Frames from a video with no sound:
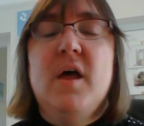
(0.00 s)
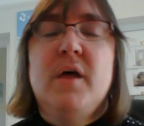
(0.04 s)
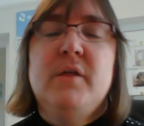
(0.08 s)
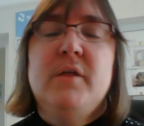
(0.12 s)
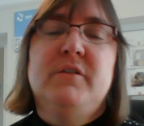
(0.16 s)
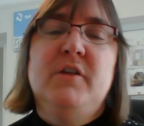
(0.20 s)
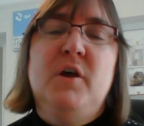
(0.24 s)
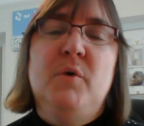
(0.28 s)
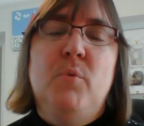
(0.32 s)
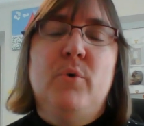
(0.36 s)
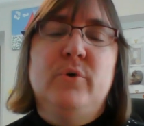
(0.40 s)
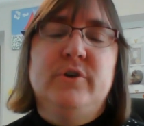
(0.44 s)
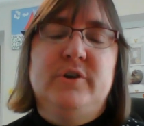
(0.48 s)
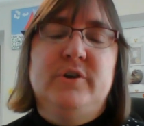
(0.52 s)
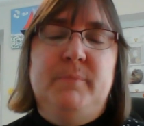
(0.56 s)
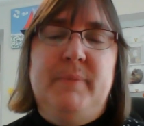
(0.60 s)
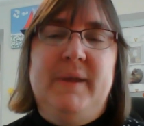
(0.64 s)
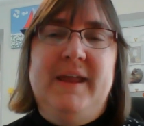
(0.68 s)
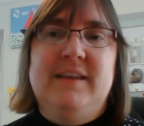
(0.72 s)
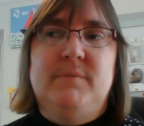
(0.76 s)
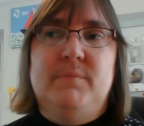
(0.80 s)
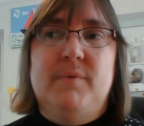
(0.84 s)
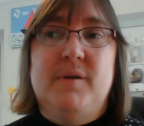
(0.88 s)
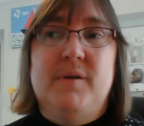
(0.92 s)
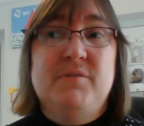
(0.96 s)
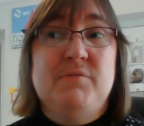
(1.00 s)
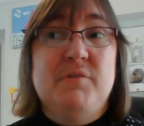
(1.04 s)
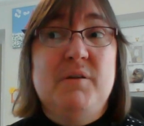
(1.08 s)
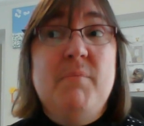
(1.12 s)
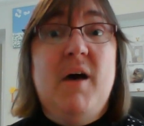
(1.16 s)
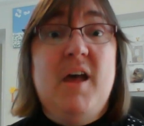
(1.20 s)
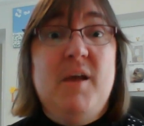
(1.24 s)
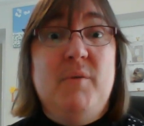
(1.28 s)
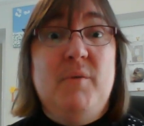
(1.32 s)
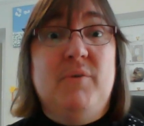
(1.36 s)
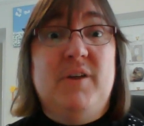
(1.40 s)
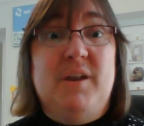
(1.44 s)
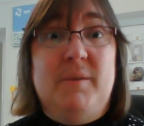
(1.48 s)
So a walk to Peterborough. So we
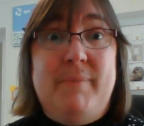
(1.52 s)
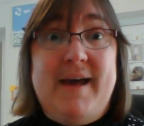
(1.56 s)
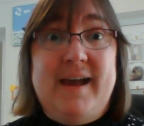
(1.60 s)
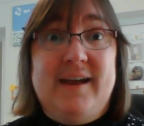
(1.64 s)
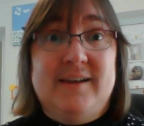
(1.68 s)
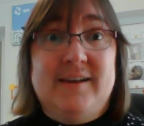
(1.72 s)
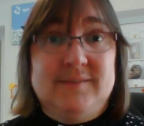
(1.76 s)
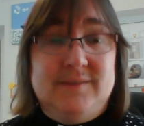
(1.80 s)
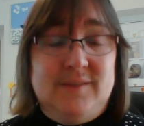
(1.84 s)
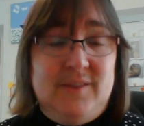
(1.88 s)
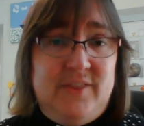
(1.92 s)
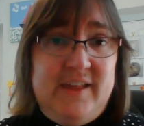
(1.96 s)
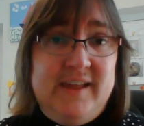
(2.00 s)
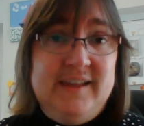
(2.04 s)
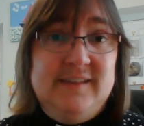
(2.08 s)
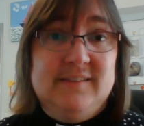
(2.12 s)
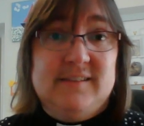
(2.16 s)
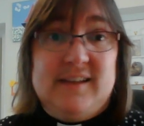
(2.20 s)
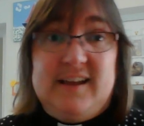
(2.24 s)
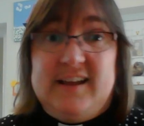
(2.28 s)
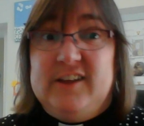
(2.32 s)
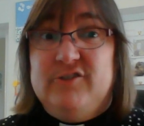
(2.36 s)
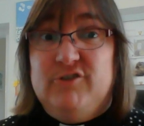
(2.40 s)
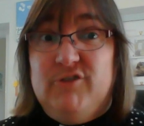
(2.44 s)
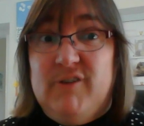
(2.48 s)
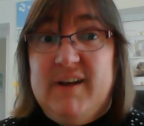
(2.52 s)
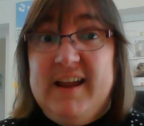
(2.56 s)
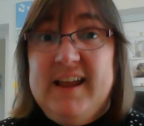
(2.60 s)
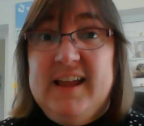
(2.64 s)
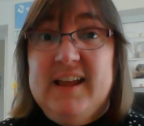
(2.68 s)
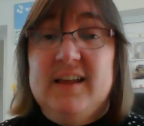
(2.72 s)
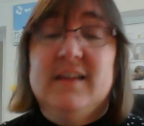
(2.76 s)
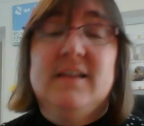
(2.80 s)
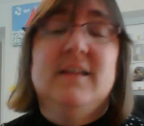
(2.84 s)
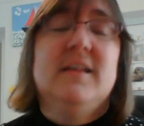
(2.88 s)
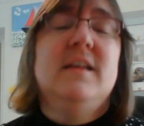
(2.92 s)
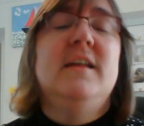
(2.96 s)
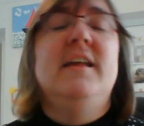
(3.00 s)
might want to pack some things like a
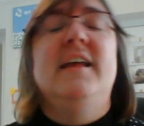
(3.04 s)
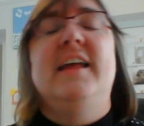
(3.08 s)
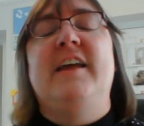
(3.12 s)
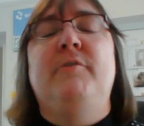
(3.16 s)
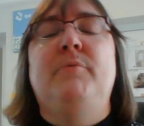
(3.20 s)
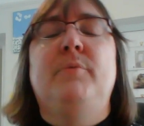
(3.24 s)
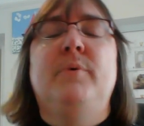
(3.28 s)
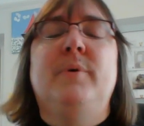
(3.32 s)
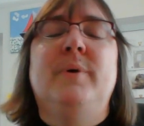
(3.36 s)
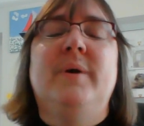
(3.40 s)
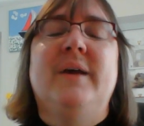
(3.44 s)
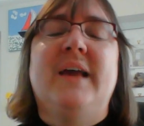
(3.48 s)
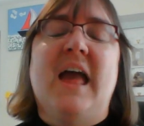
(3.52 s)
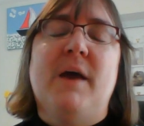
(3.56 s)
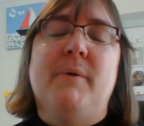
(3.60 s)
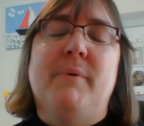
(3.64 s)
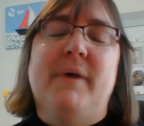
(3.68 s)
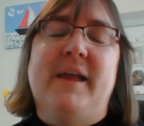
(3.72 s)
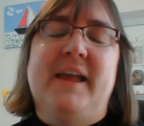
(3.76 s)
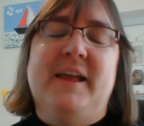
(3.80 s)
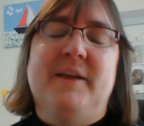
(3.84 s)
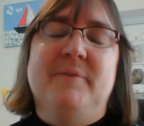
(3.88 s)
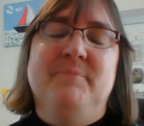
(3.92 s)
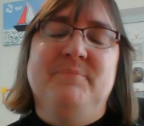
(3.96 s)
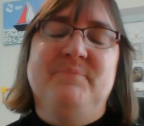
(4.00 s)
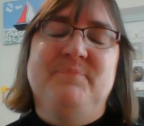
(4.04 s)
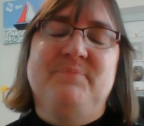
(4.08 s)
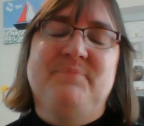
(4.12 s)
drink if we were going.